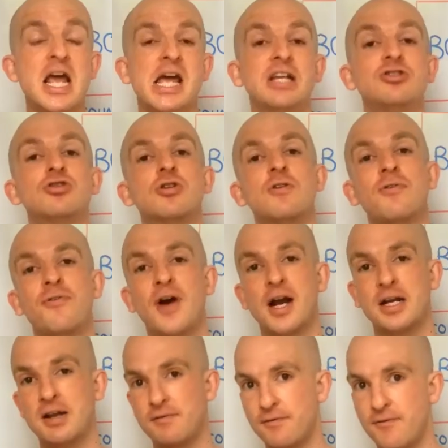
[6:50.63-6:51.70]
and he's going to
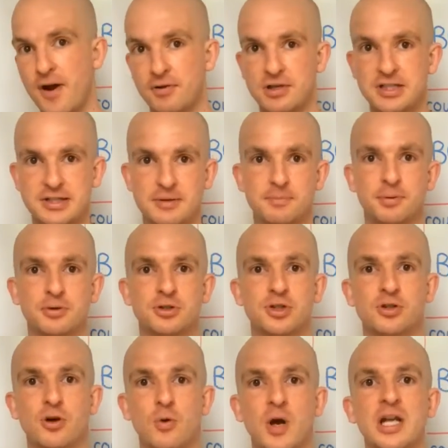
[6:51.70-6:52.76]
find it very simple to
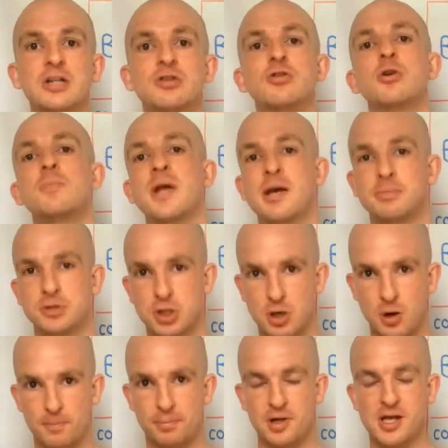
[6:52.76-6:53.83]
do, and he's going to be able to
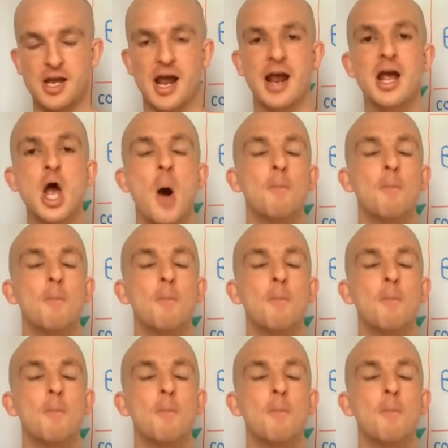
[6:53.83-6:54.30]
complete it.